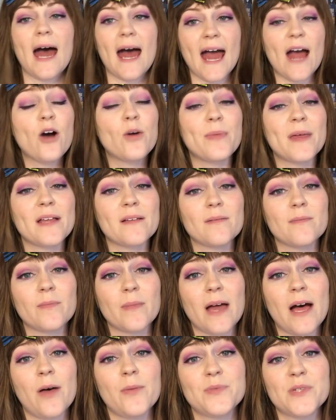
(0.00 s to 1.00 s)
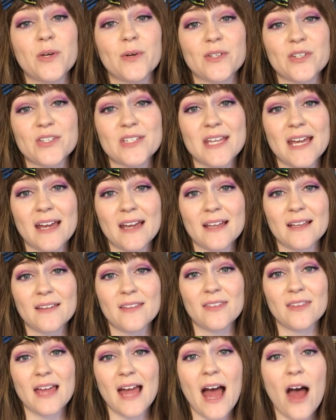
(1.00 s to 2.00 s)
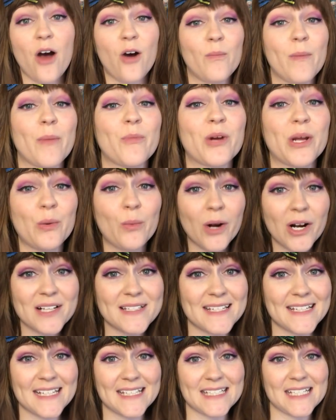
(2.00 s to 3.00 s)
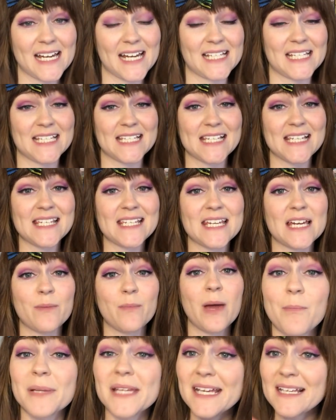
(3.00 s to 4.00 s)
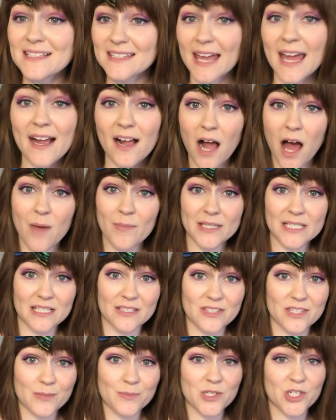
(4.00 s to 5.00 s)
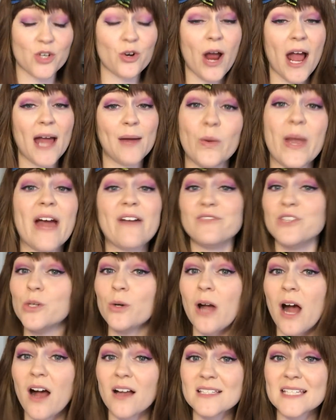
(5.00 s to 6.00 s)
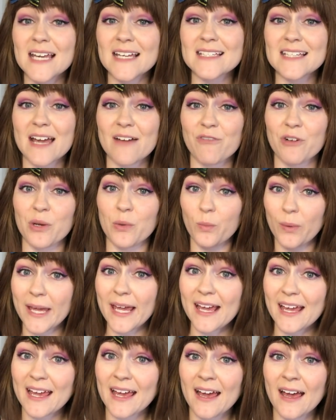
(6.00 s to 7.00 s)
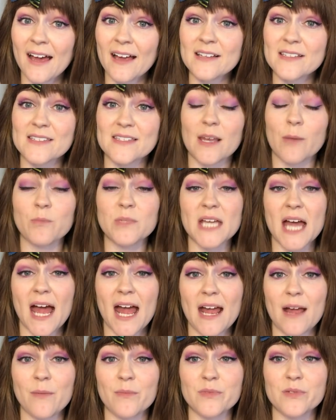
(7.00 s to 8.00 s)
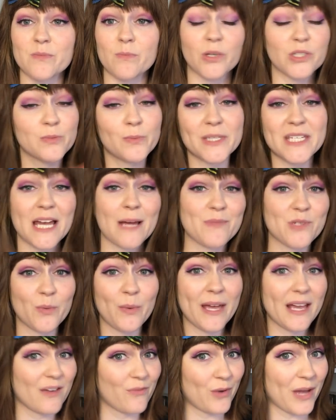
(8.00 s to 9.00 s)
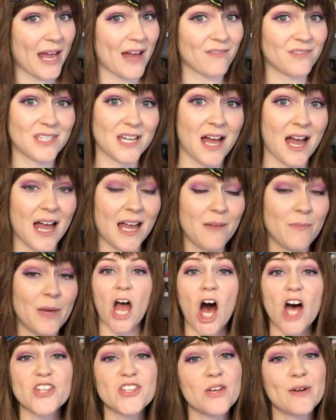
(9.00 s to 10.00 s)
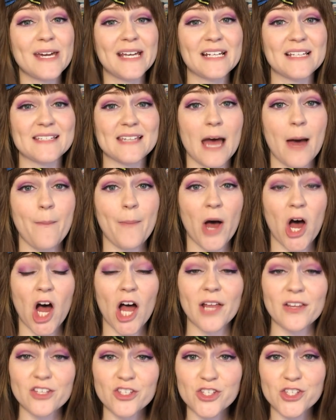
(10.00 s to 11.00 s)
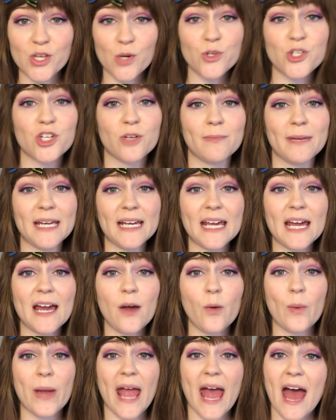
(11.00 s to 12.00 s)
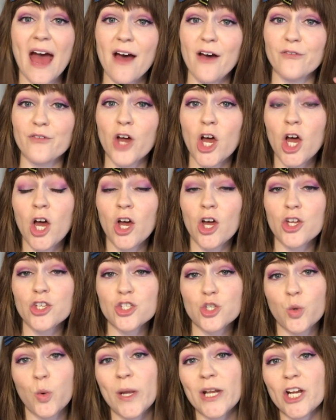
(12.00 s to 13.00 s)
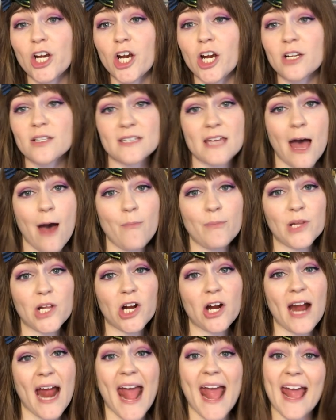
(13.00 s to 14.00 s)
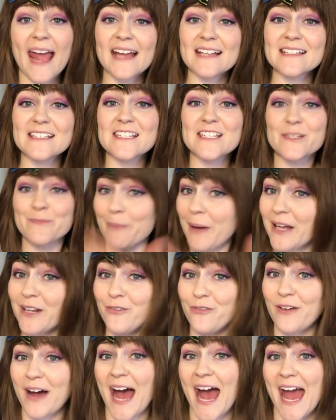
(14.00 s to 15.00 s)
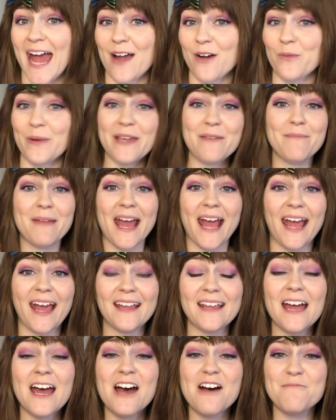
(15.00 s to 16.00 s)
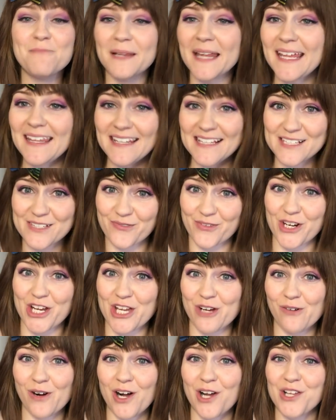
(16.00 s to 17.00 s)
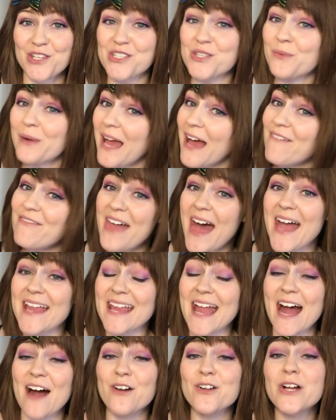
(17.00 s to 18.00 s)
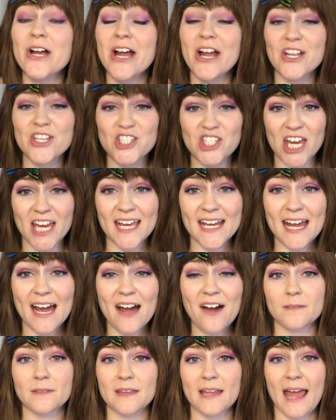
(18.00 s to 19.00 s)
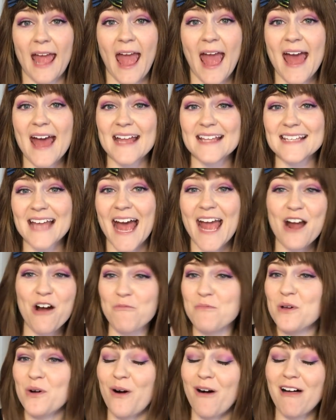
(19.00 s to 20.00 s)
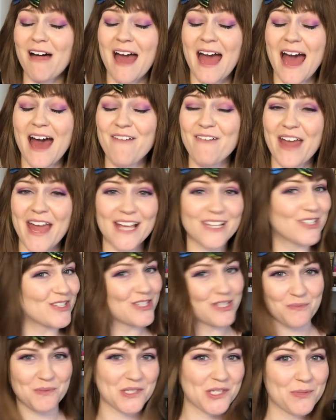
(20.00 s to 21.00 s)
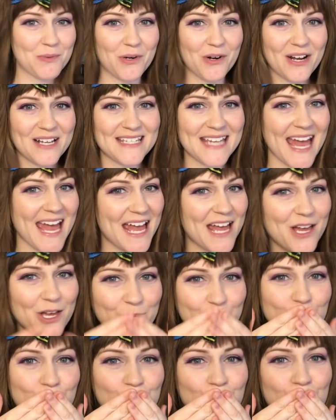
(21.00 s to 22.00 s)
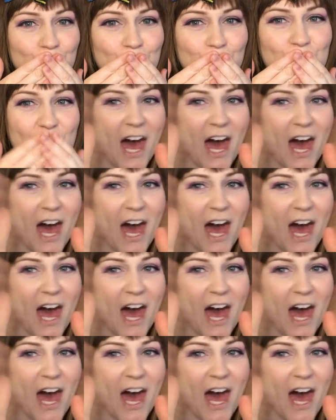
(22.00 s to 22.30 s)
I hope that helps you understand how memory works in the DID system. Please like, comment, and subscribe. We have new content every week, sometimes multiple times a week if we have time. Also hit us up on social media. We have Twitter, Tumblr, and Spotify. We made playlists for you all, so we have that now. Check it out, and I hope you all have a super, super great day. Mwah!